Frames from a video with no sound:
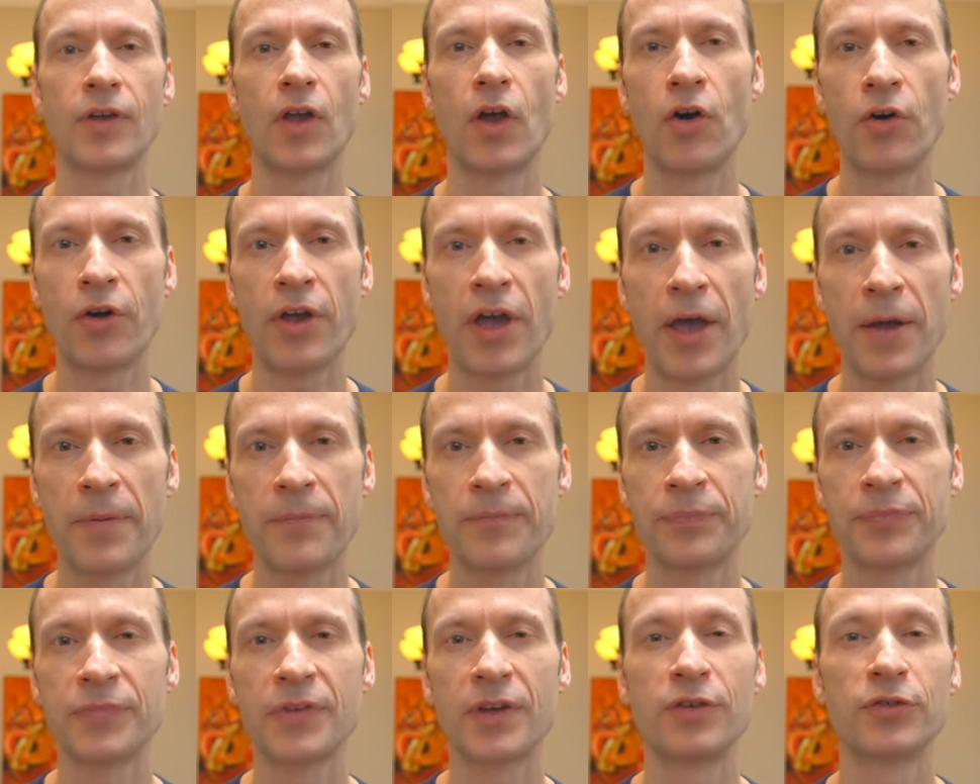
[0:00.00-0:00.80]
Okay,
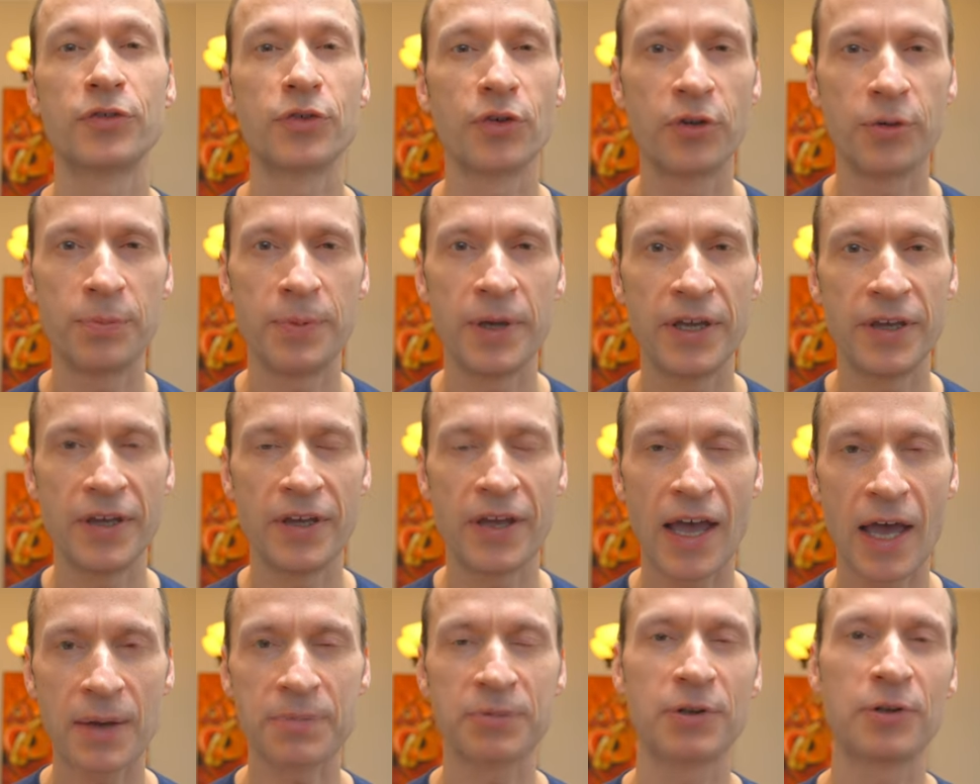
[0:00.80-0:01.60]
so to be
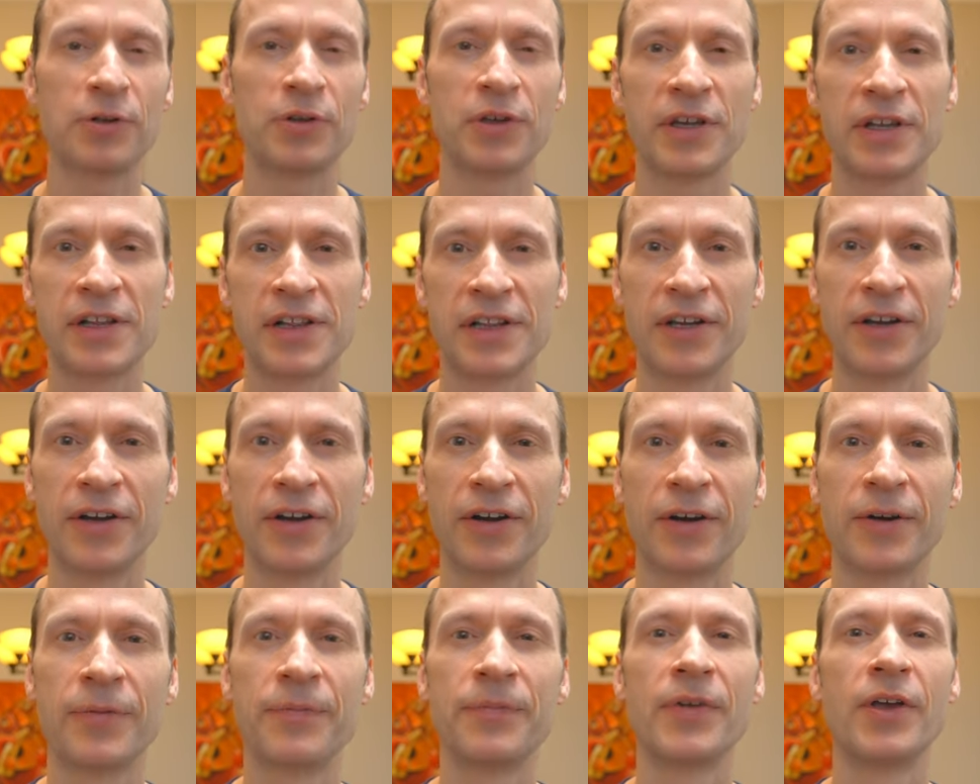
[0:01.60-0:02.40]
absolutely
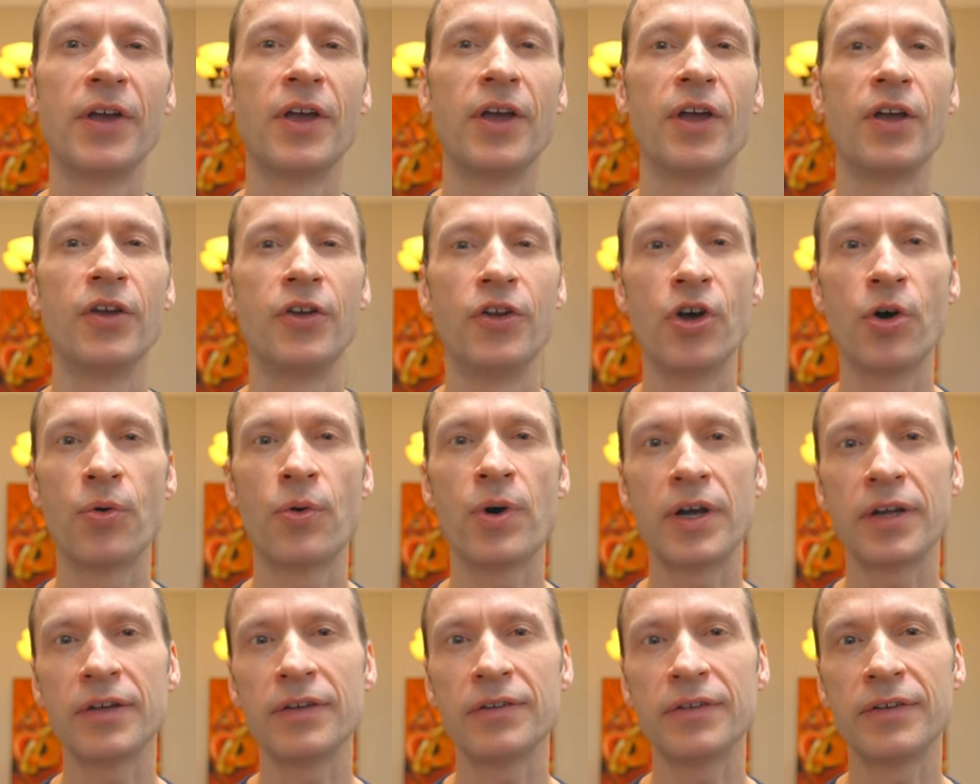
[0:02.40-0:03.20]
clear, no
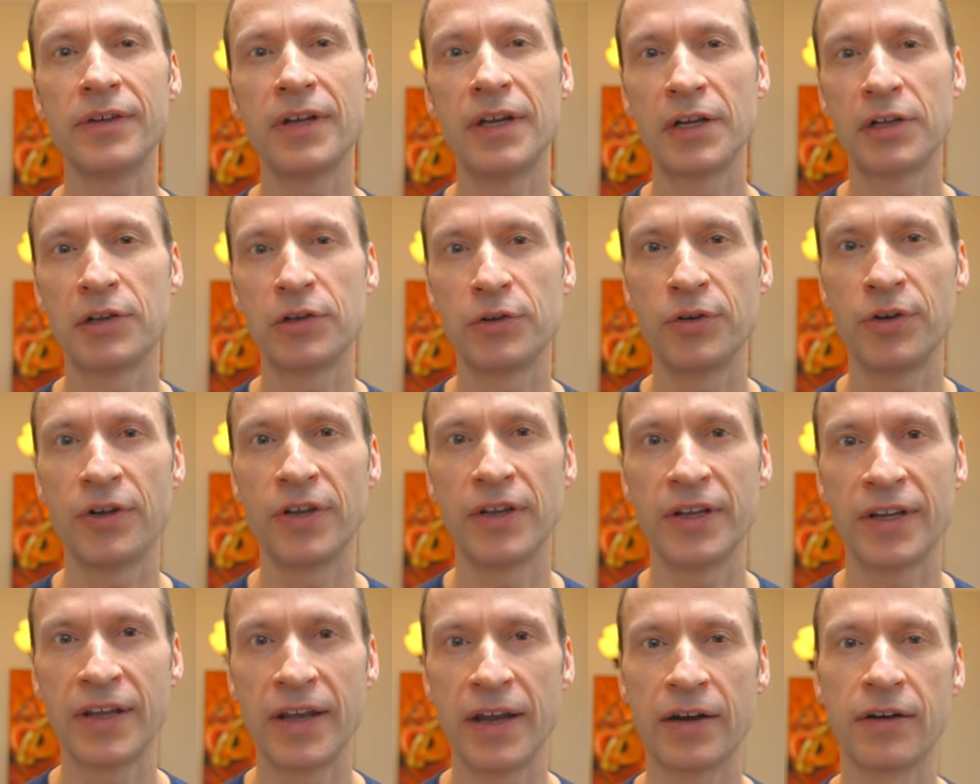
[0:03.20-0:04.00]
one,
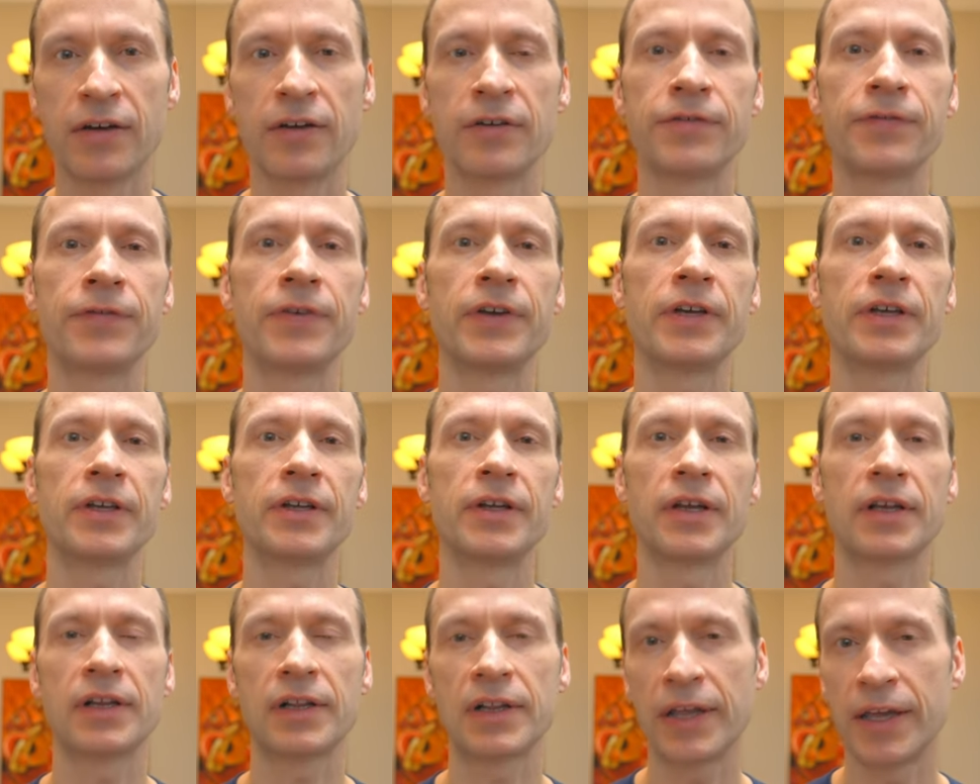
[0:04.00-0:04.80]
including Airofit,
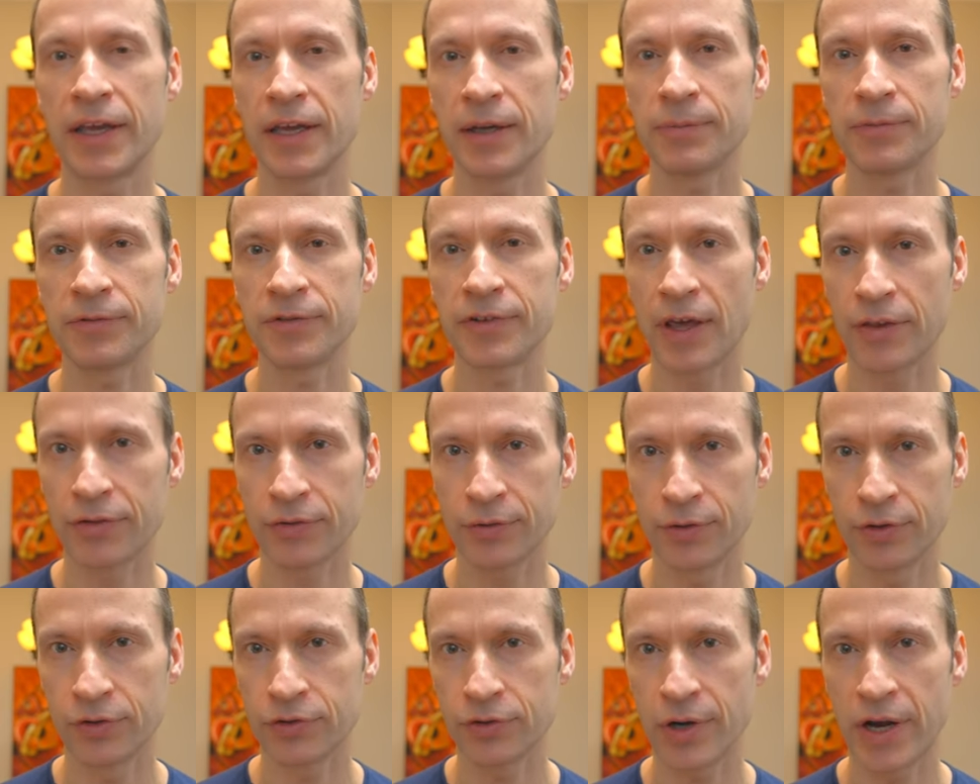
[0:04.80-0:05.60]
claims that
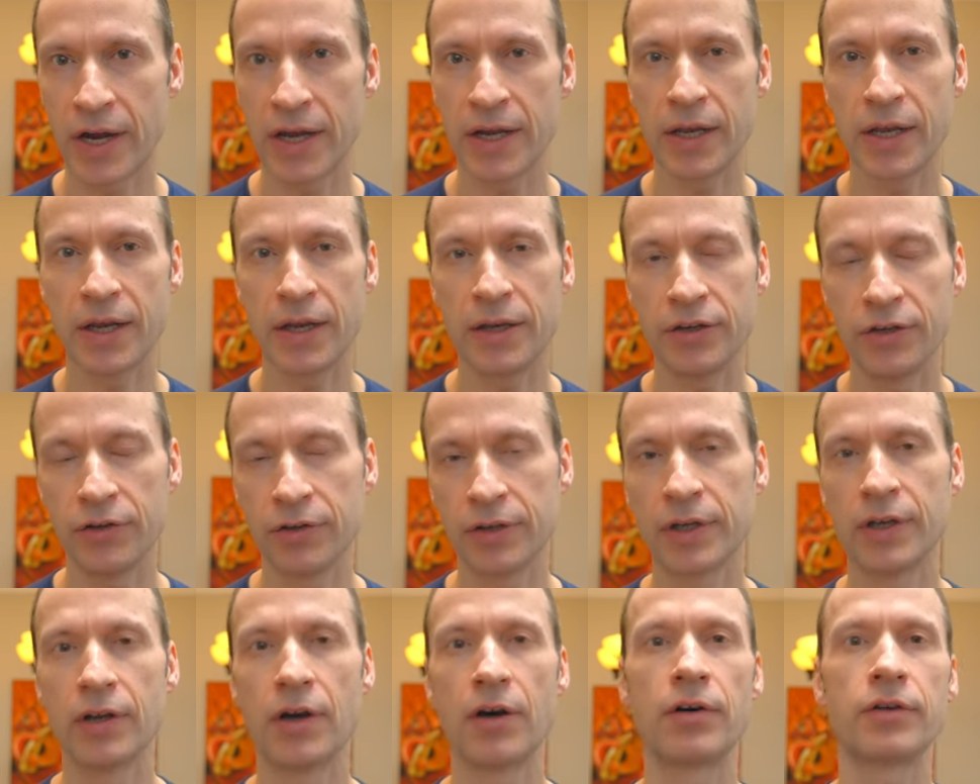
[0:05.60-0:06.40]
through training you
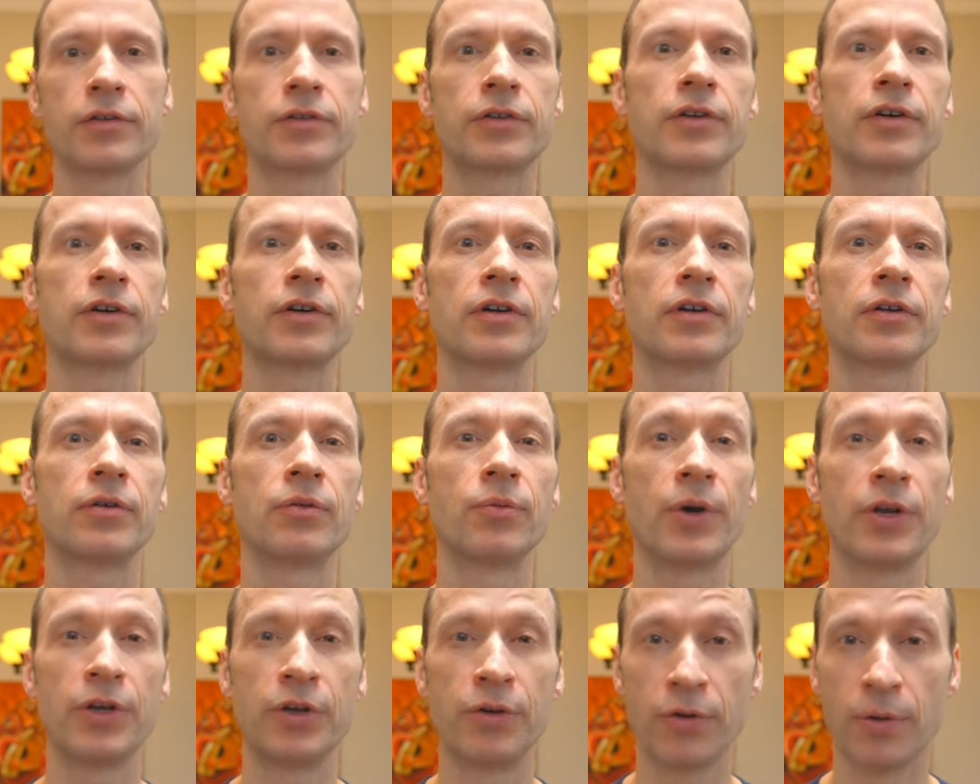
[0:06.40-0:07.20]
can alter
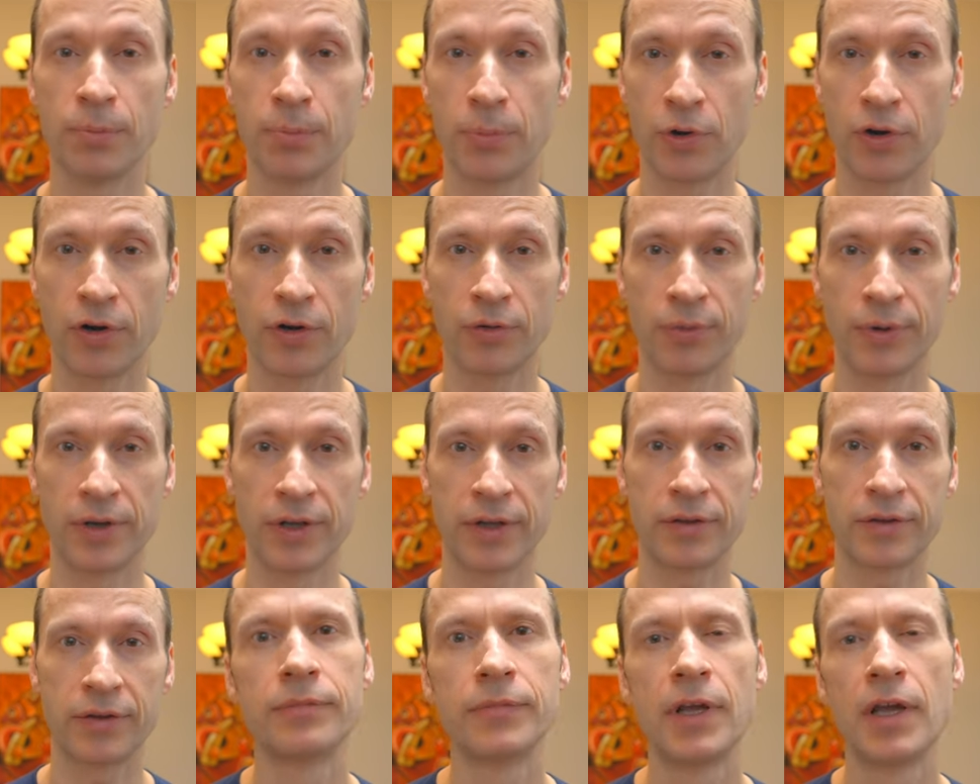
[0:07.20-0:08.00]
what you were born
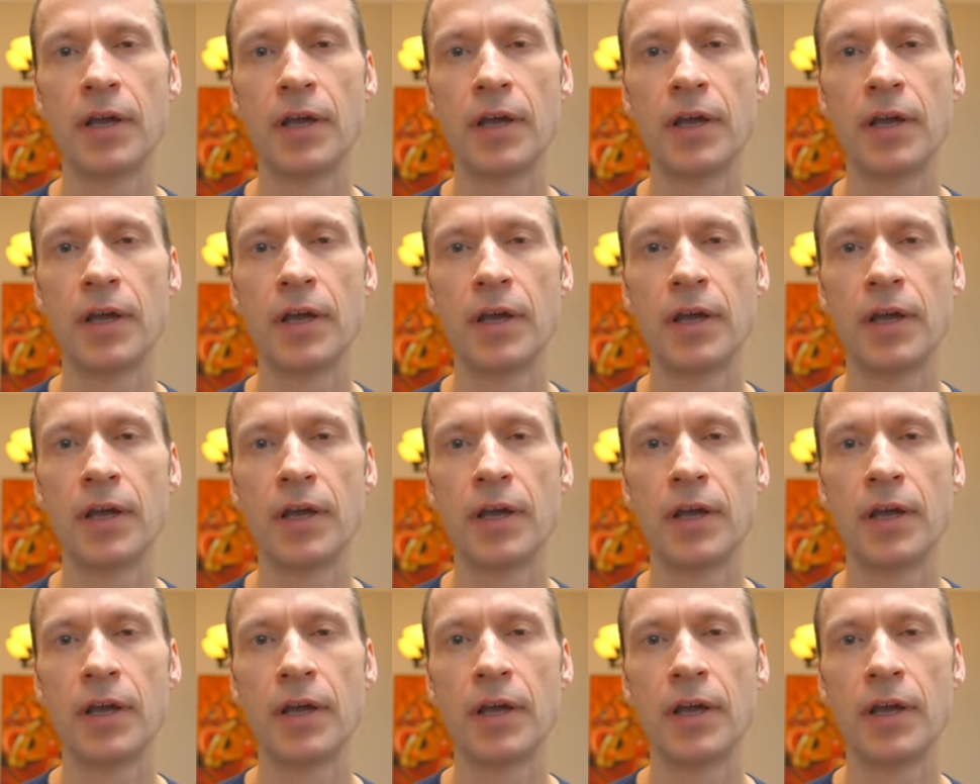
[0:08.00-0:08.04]
with.